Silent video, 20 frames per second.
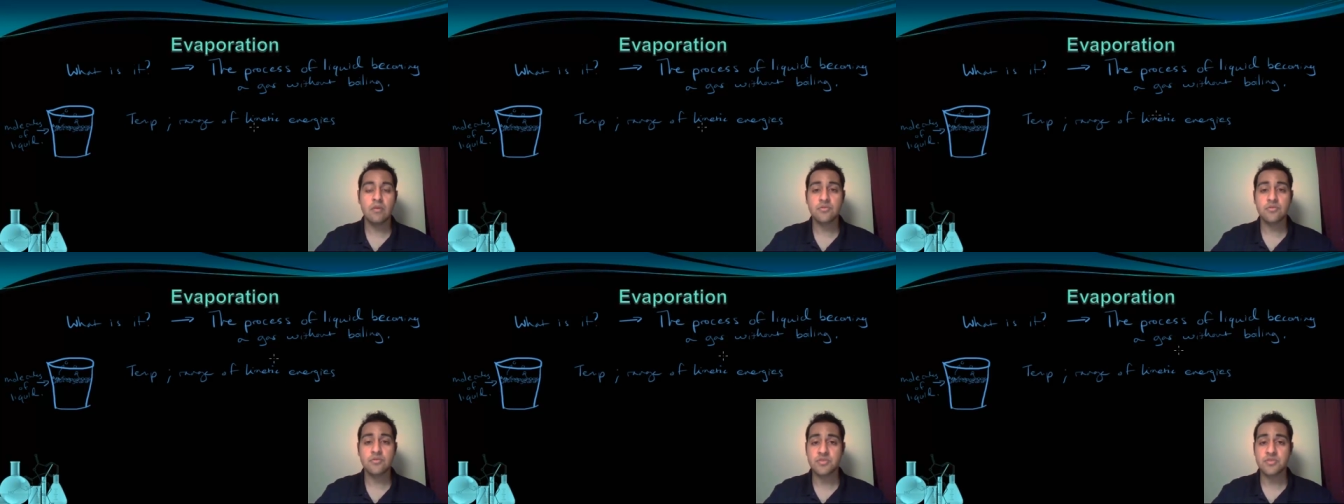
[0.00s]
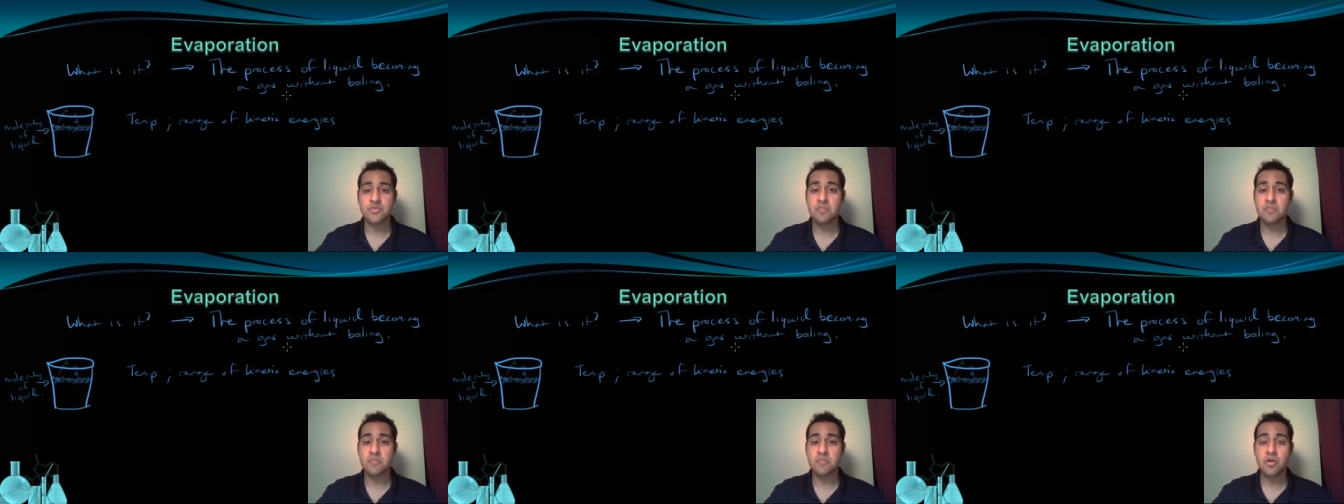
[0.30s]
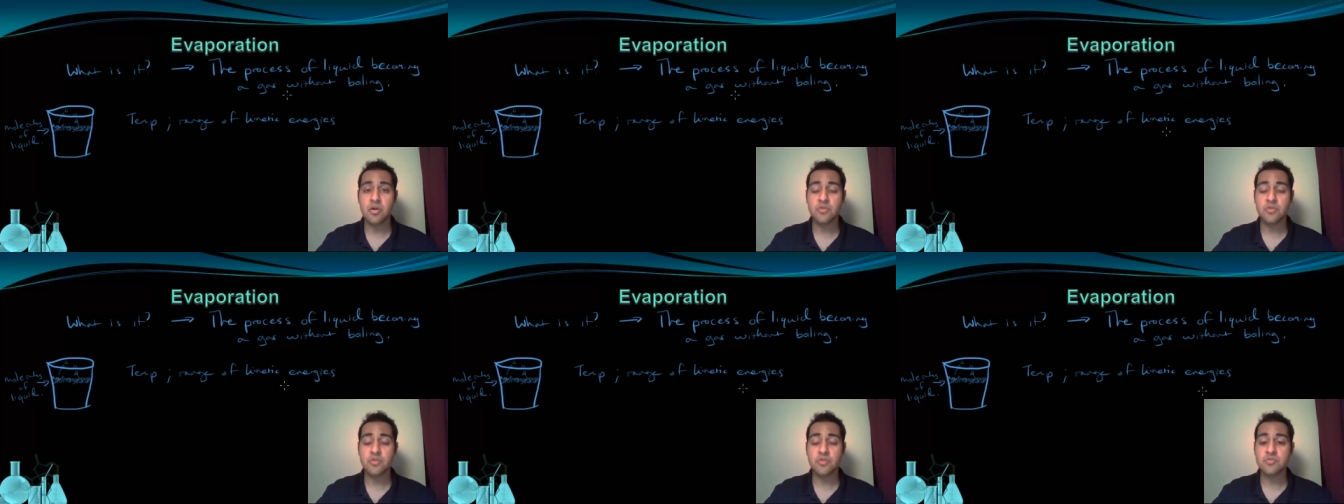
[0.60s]
So some
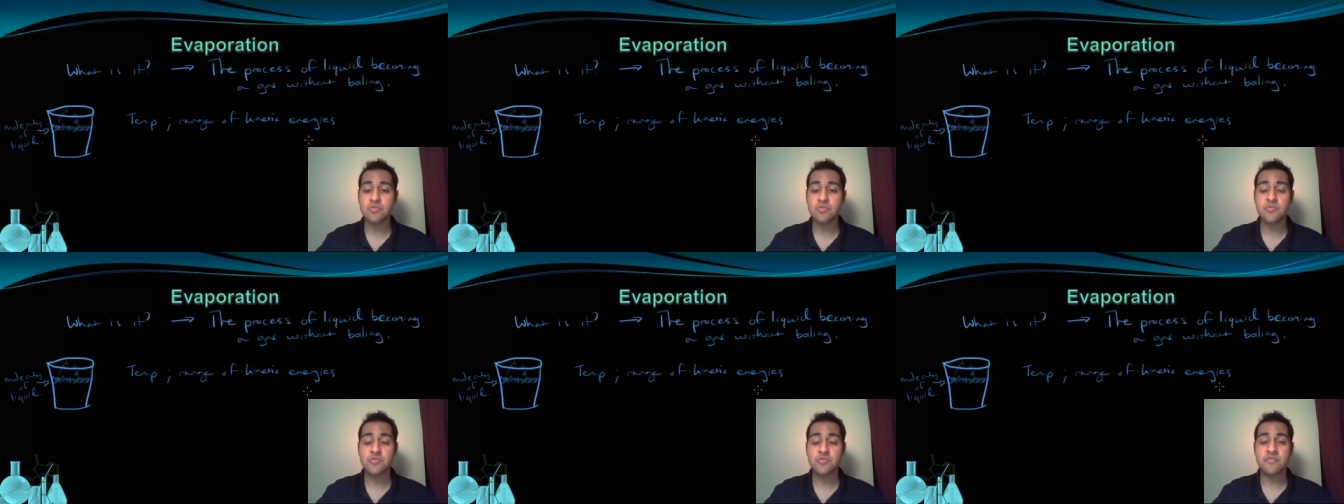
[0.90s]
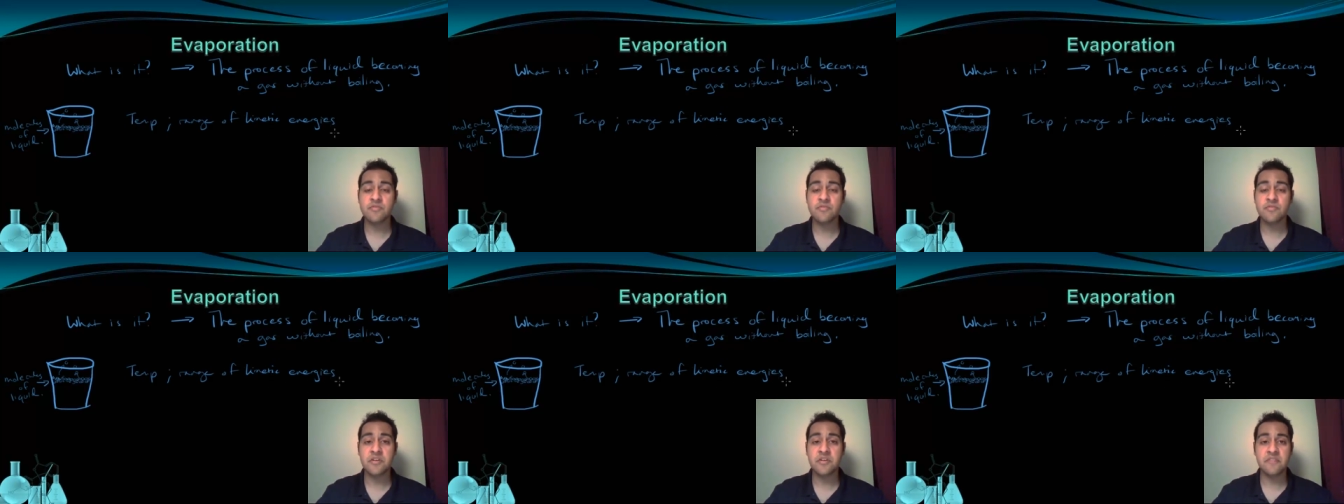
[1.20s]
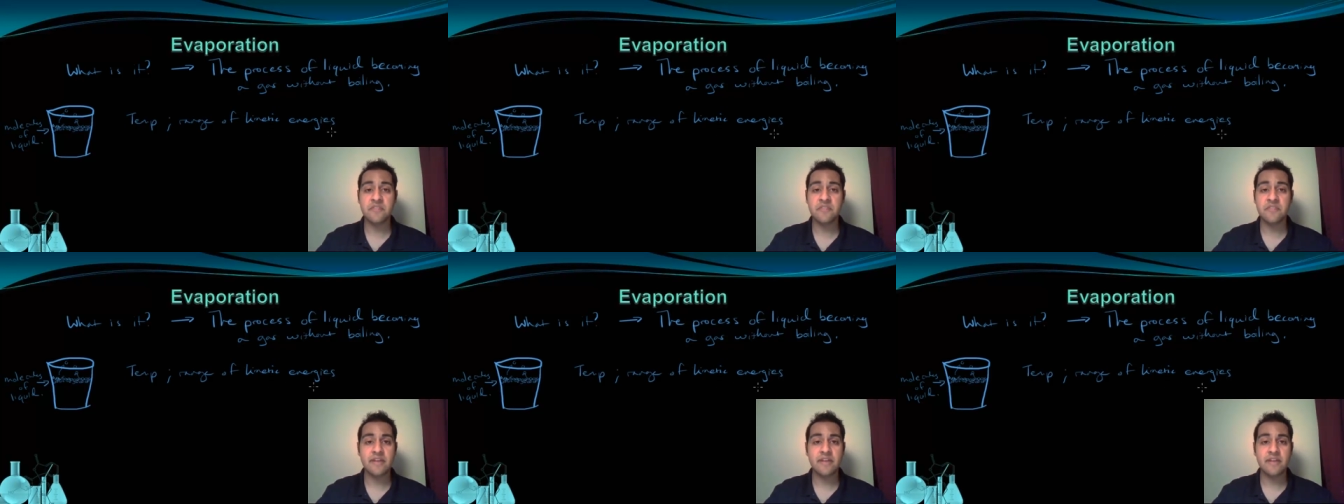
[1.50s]
molecules are moving very
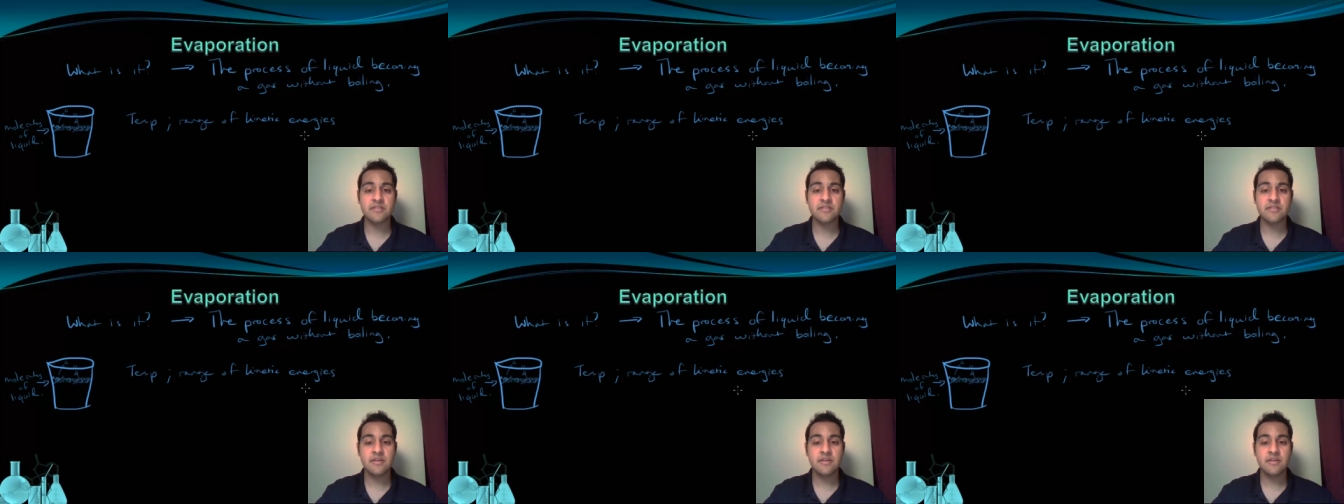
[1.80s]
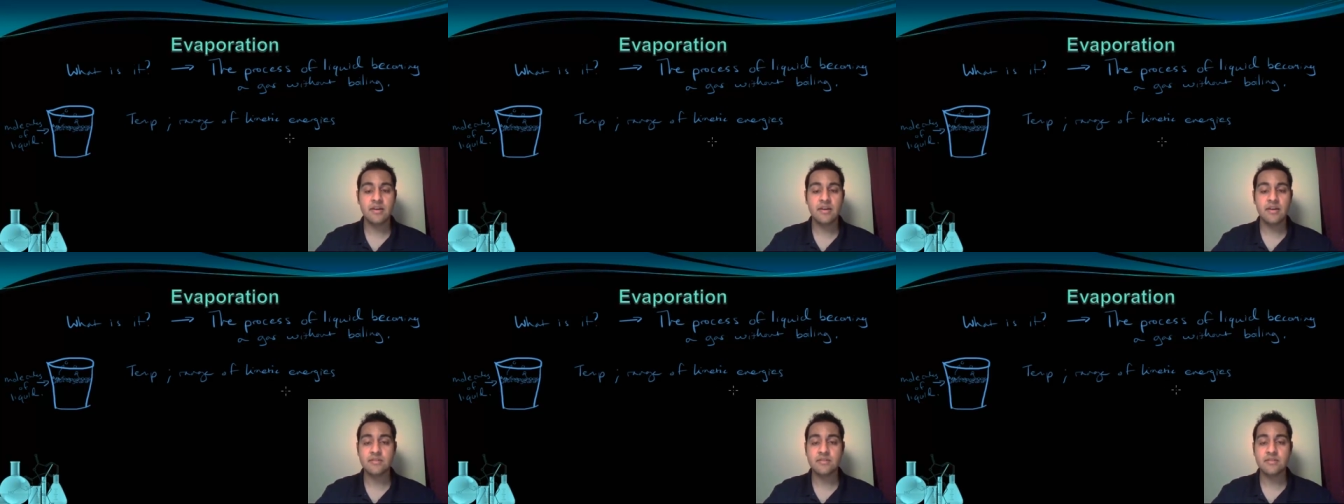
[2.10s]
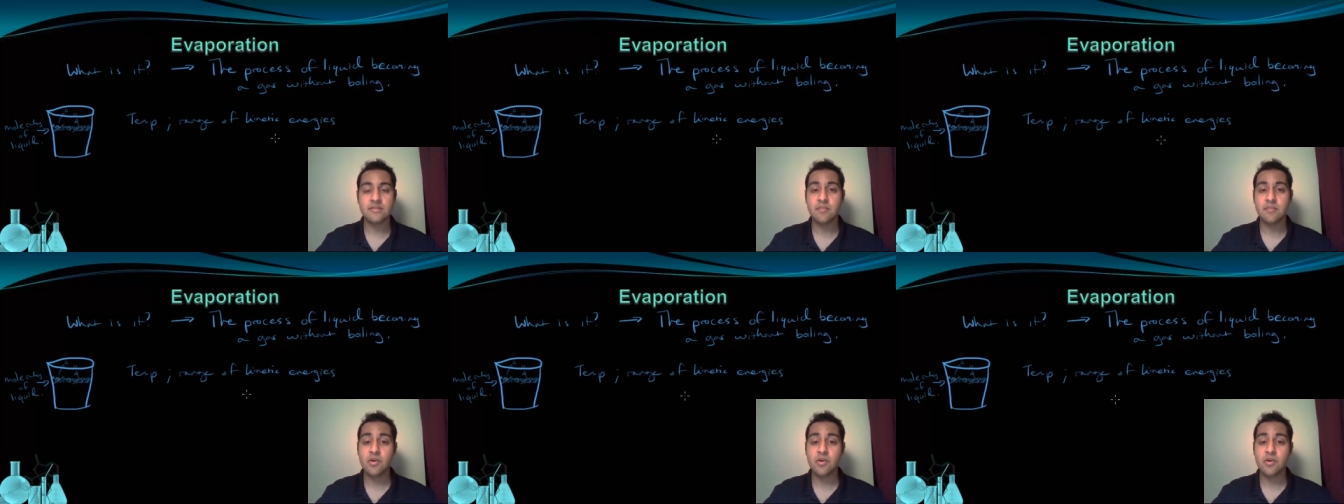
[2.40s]
fast, and
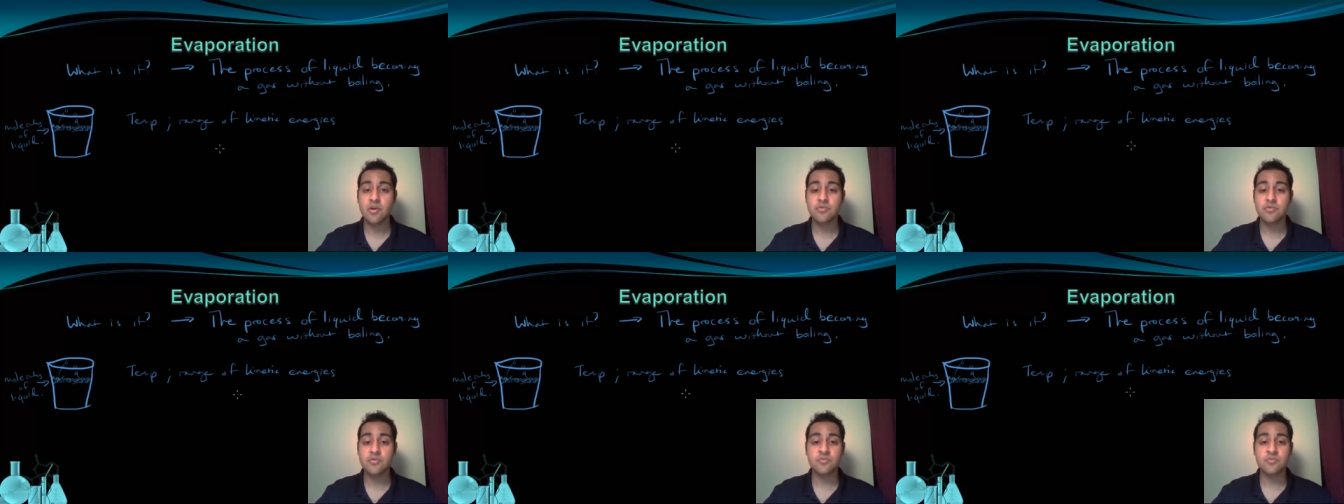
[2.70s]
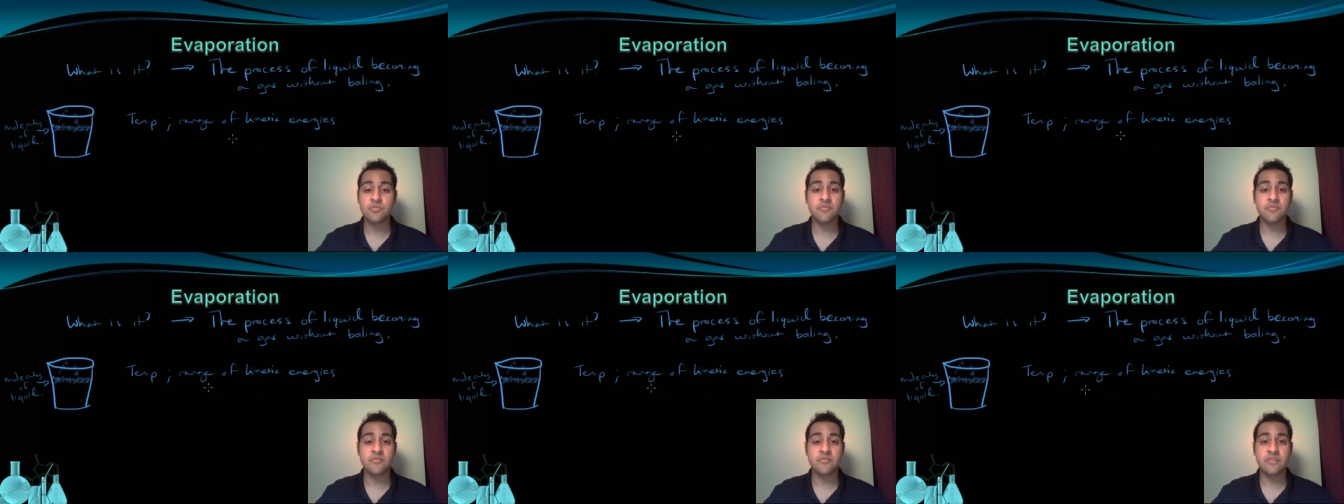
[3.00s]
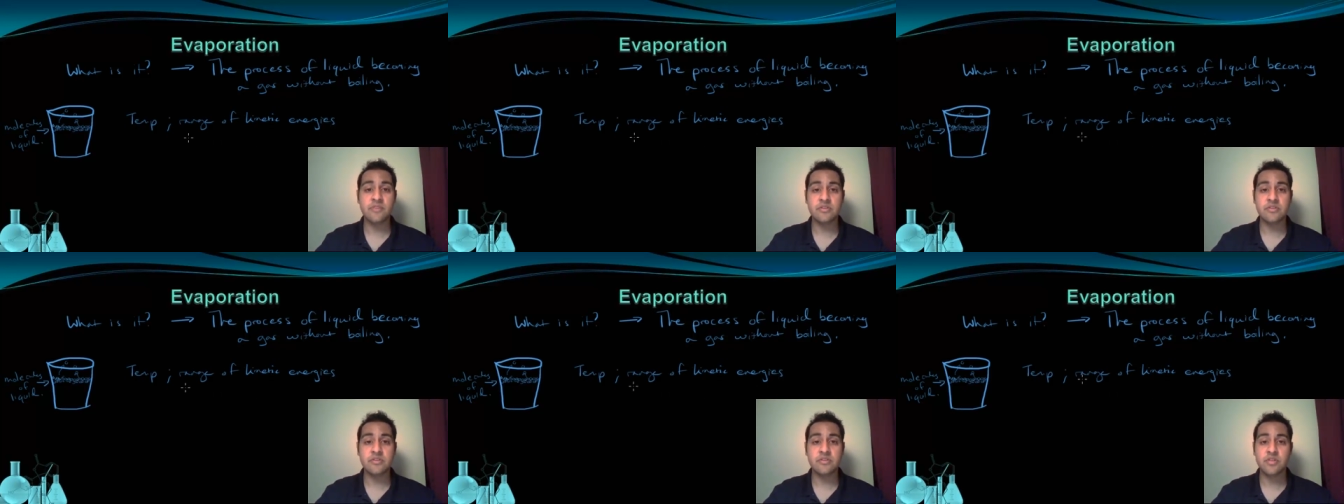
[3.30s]
some molecules are moving
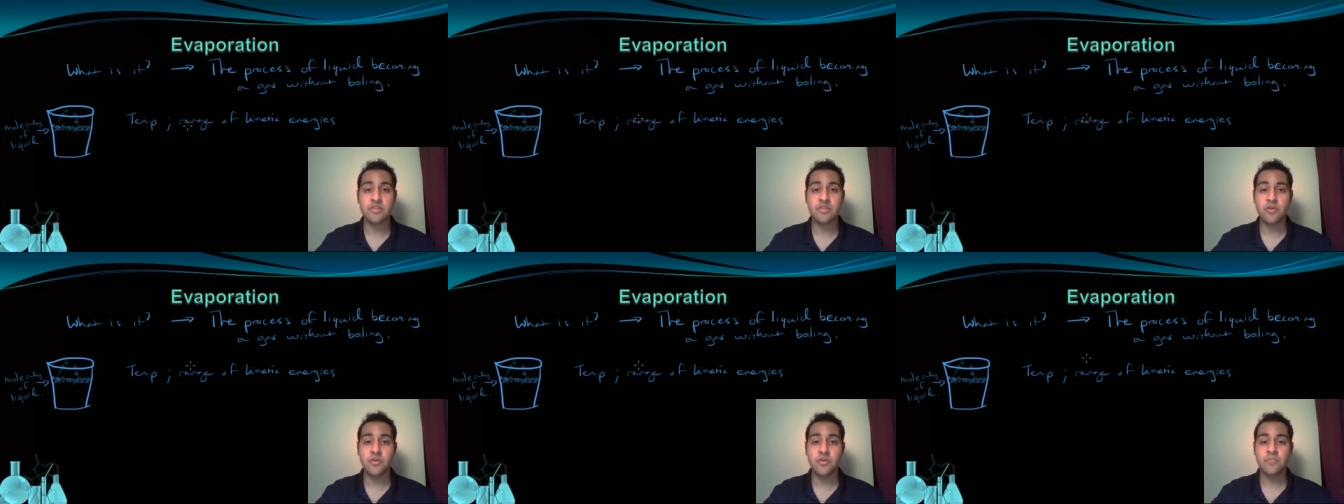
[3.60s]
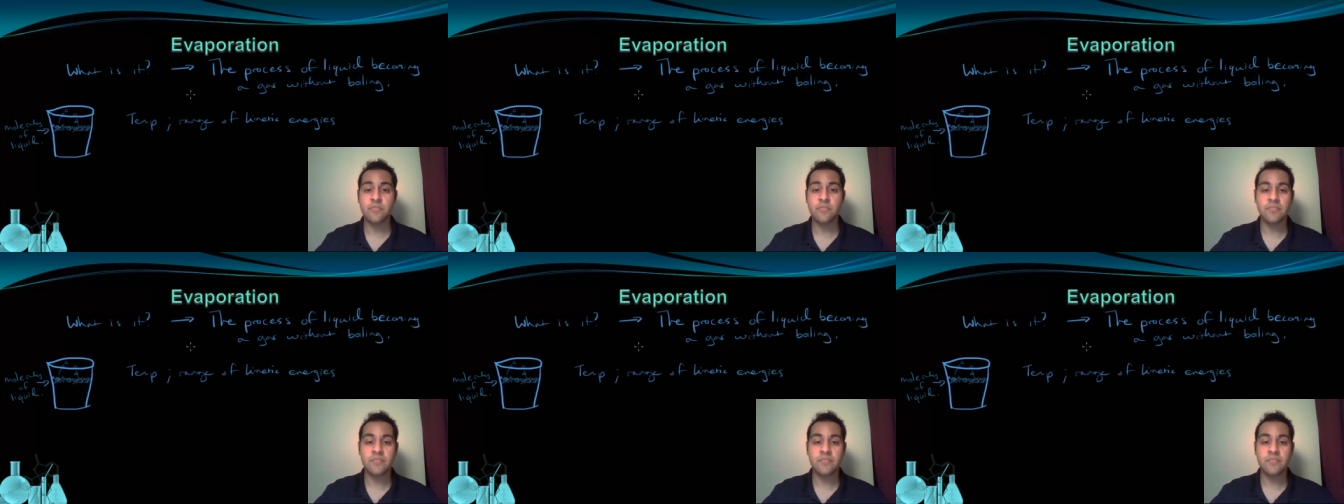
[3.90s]
very slow.